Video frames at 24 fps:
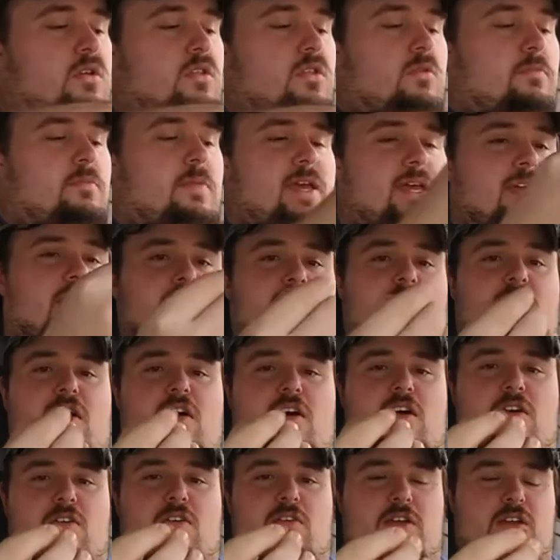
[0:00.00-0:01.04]
The bacon
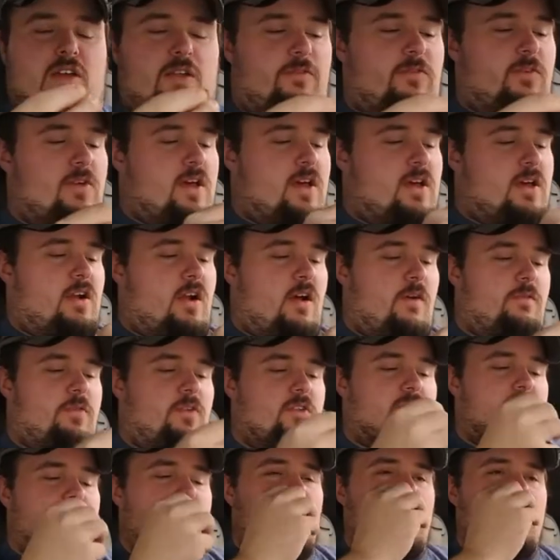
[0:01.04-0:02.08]
already flying off the
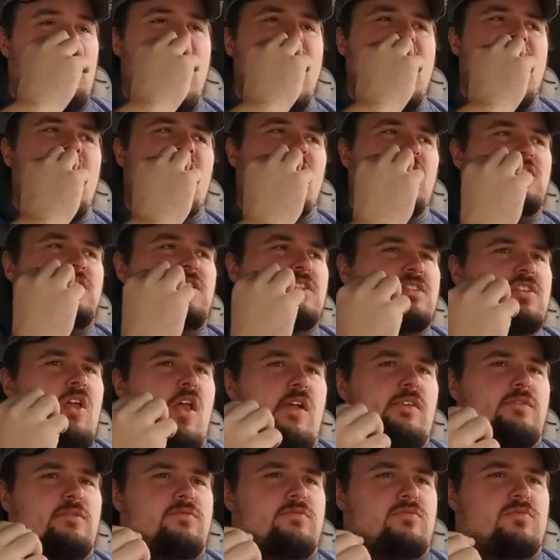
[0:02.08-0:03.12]
top.
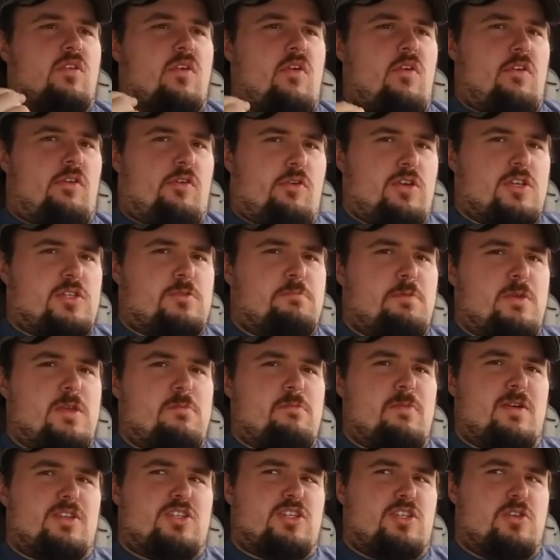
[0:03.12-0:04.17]
Crispy
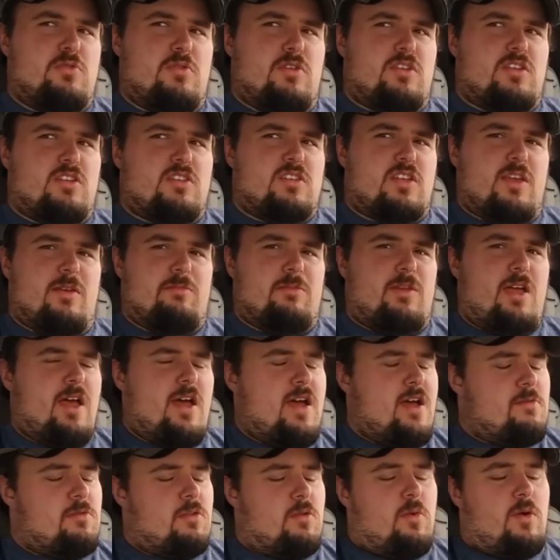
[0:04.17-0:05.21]
but chewy at the same
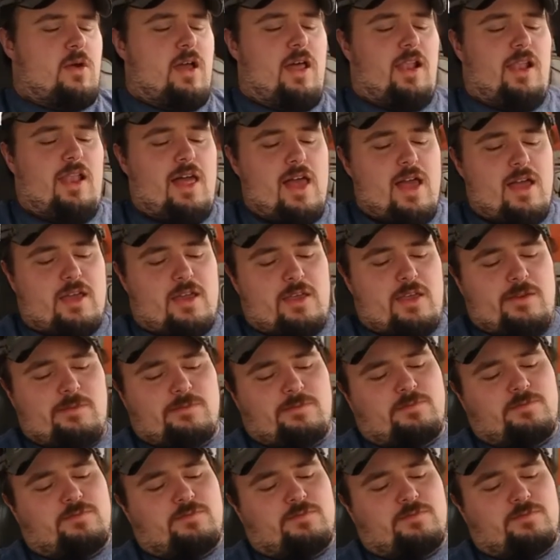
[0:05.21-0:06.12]
time, the way I like it